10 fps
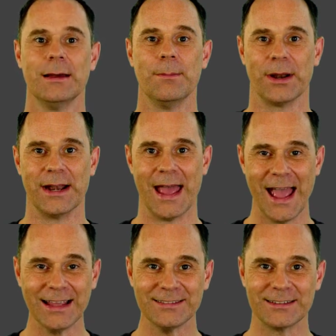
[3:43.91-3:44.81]
but an
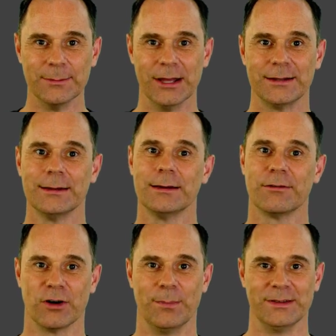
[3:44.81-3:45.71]
estimate for
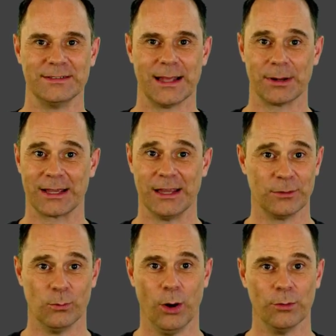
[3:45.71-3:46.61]
a business application
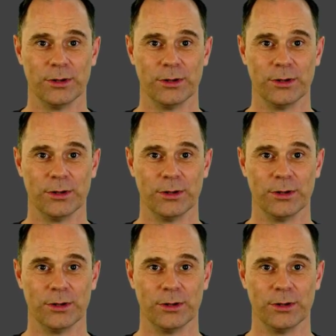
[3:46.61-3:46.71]
won't.